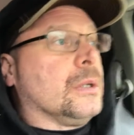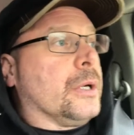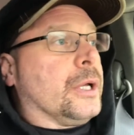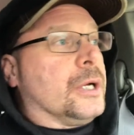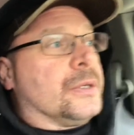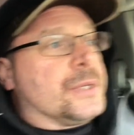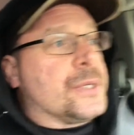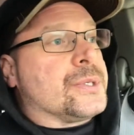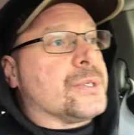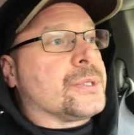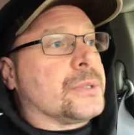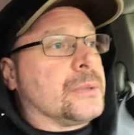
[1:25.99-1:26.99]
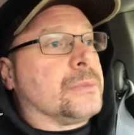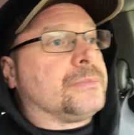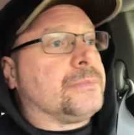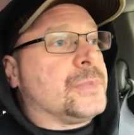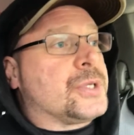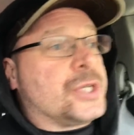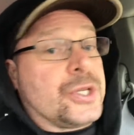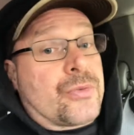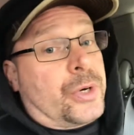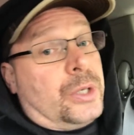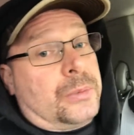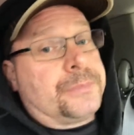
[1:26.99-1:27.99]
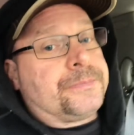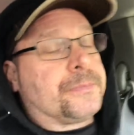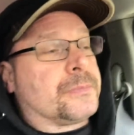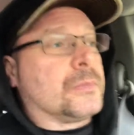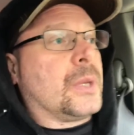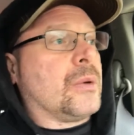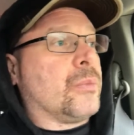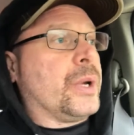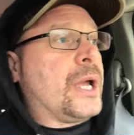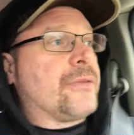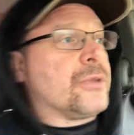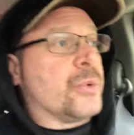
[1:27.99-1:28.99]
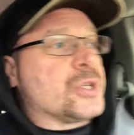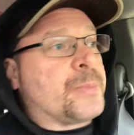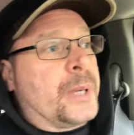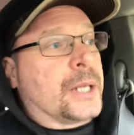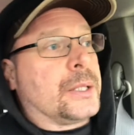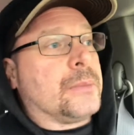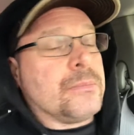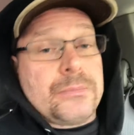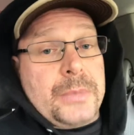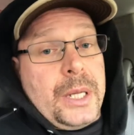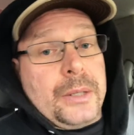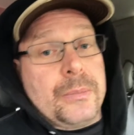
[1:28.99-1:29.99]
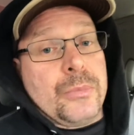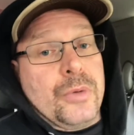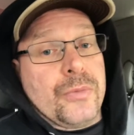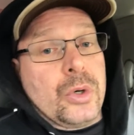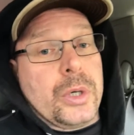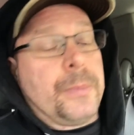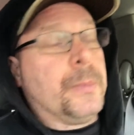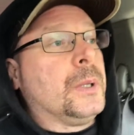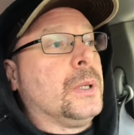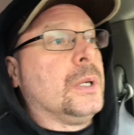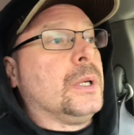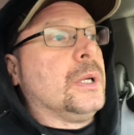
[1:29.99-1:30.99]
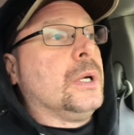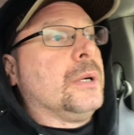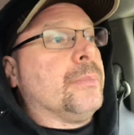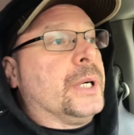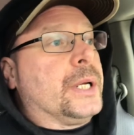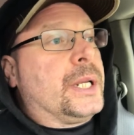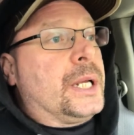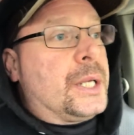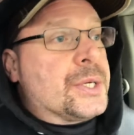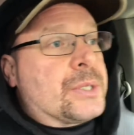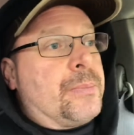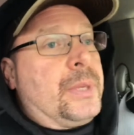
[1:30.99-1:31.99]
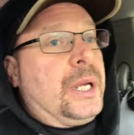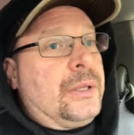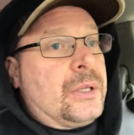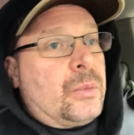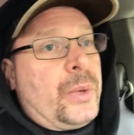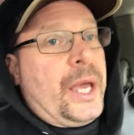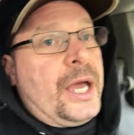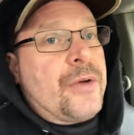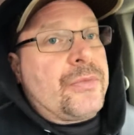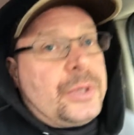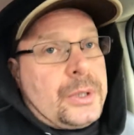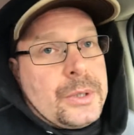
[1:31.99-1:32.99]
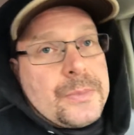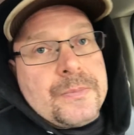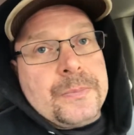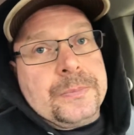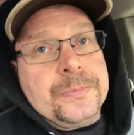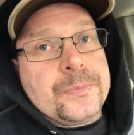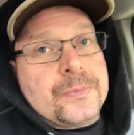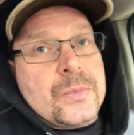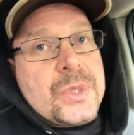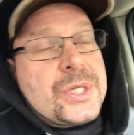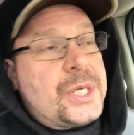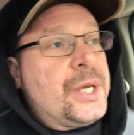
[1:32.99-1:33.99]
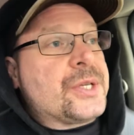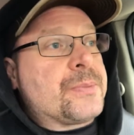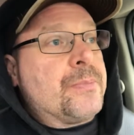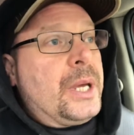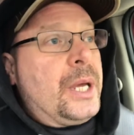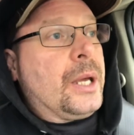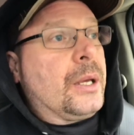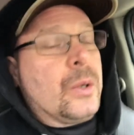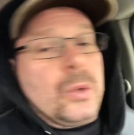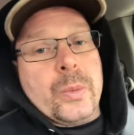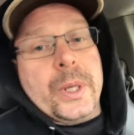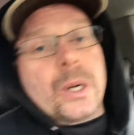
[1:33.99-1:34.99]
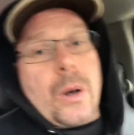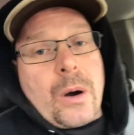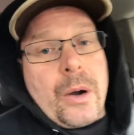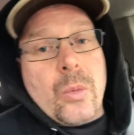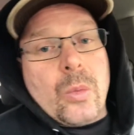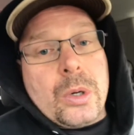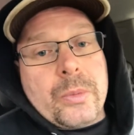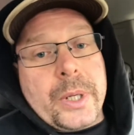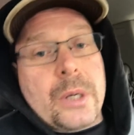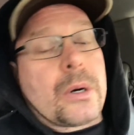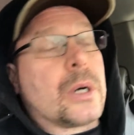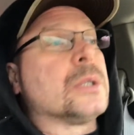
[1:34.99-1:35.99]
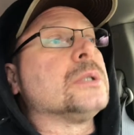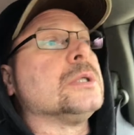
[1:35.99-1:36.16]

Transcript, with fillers: You know, this is shit's real, and we have to respect it and move on. But that doesn't mean that we have to cease being who we are and what we are.